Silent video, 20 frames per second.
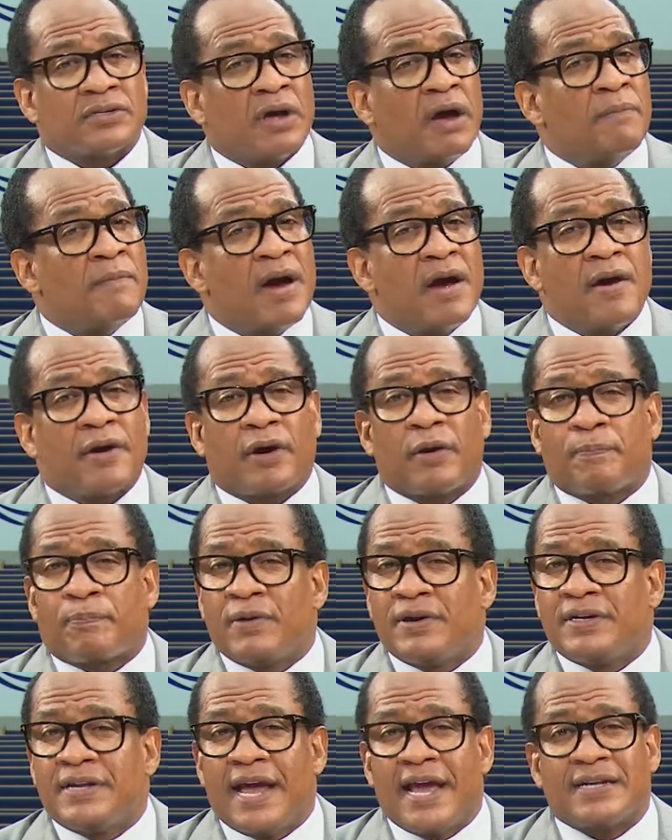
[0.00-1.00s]
America
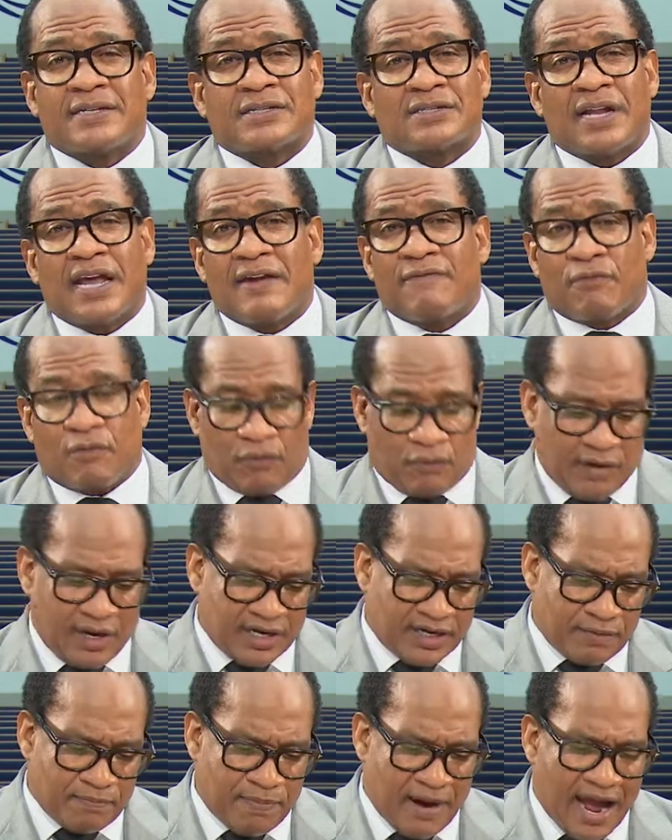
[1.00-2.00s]
predates slavery.
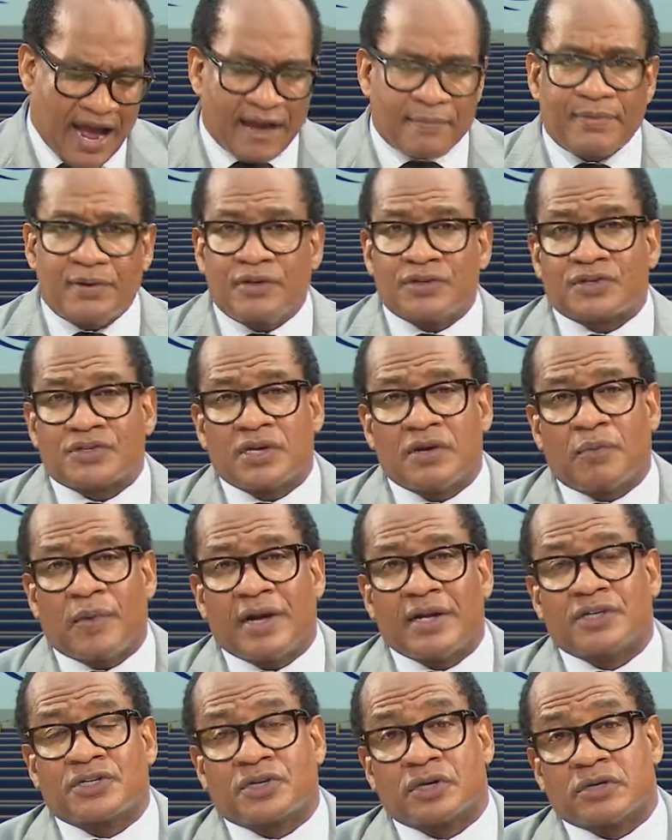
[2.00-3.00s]
Read the Bible. You see
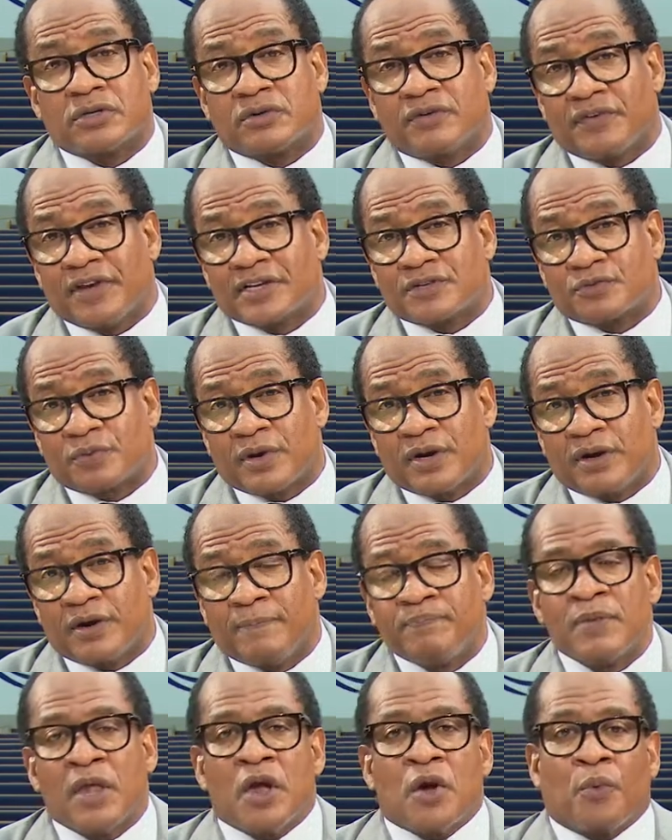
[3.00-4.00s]
where the children of
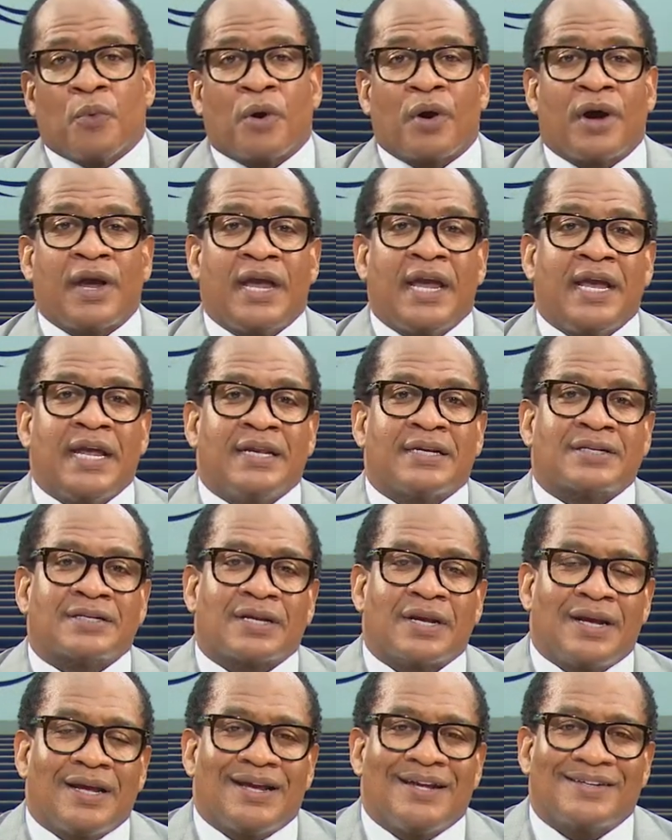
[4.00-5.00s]
Israel were
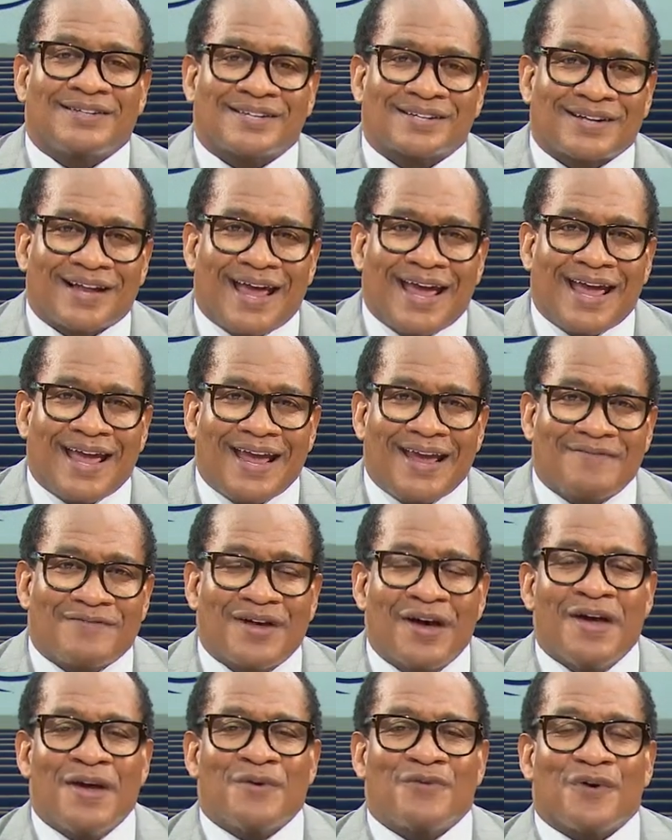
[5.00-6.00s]

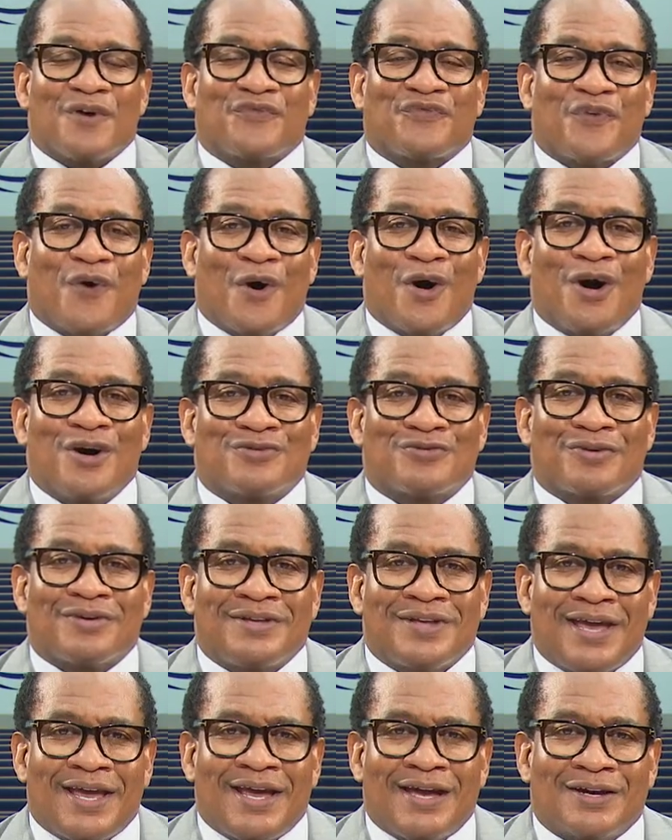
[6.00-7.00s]
enslaved for
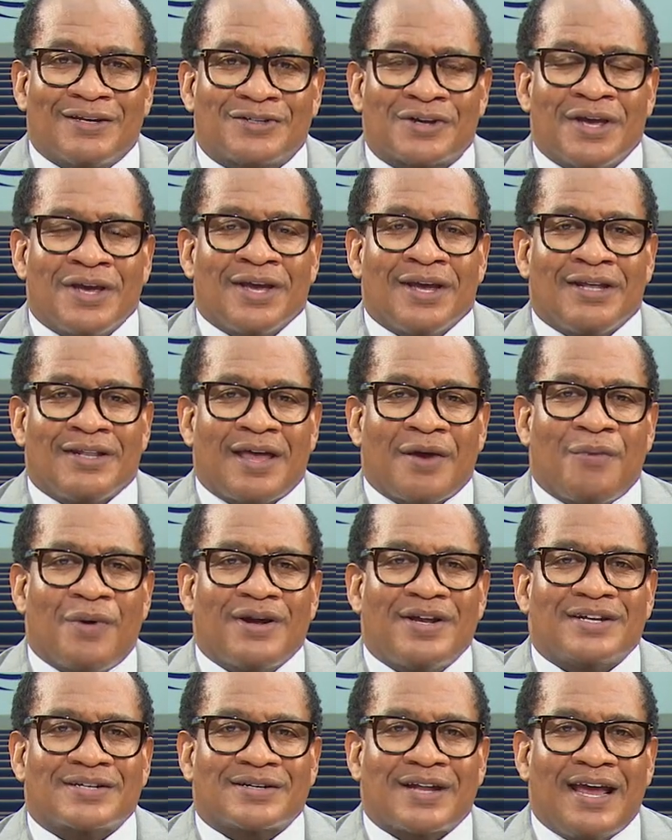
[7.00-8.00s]
400 years. They
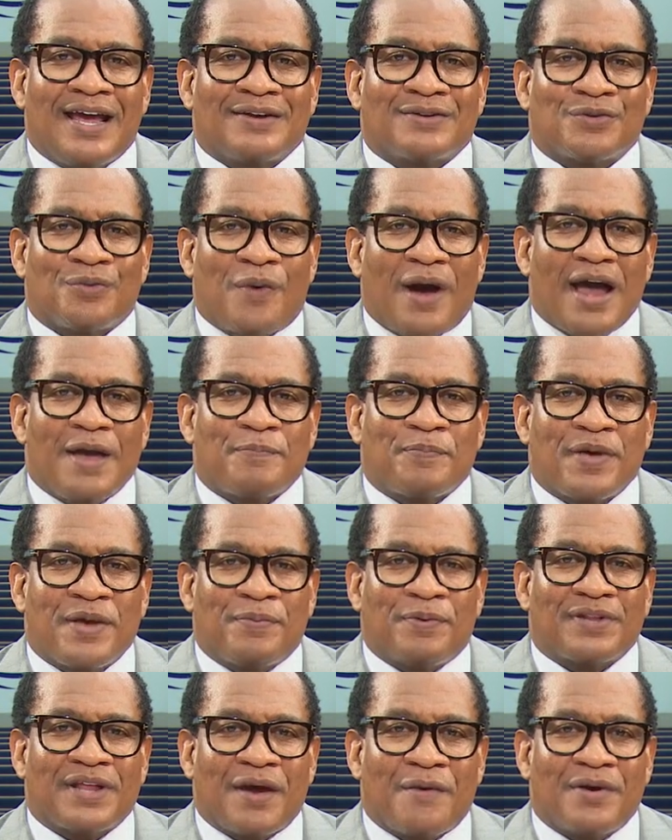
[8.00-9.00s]
weren't enslaved to white
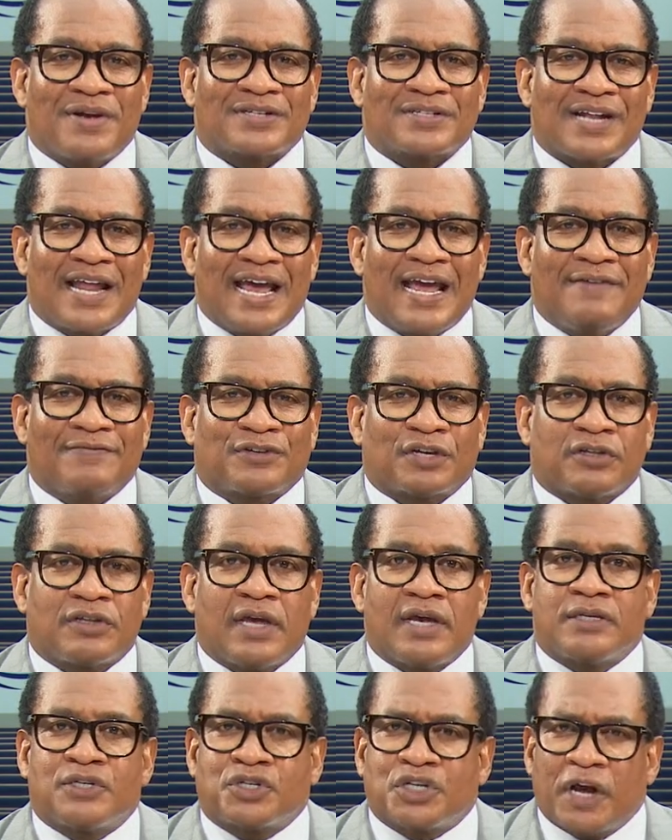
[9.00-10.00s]
people. They were enslaved to
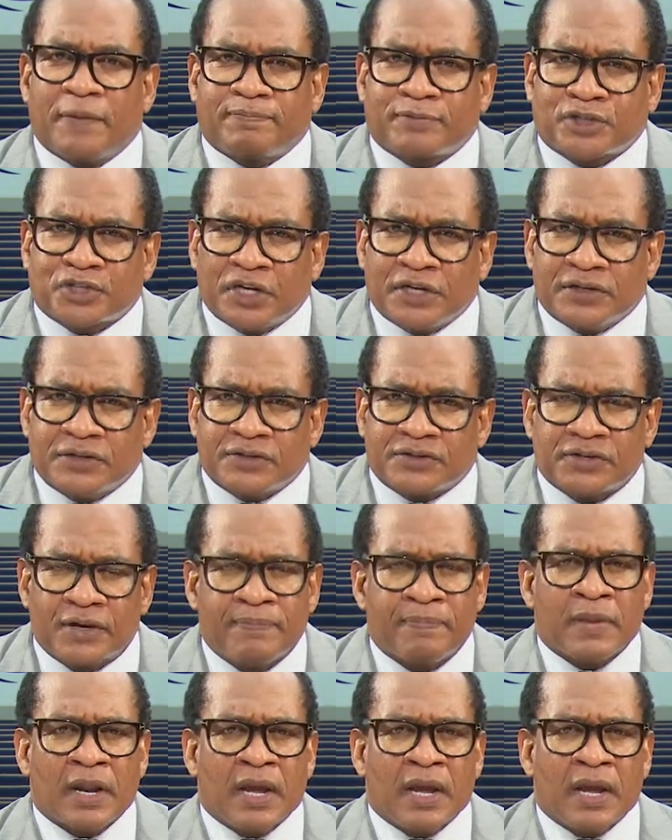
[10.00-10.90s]
the Egyptians.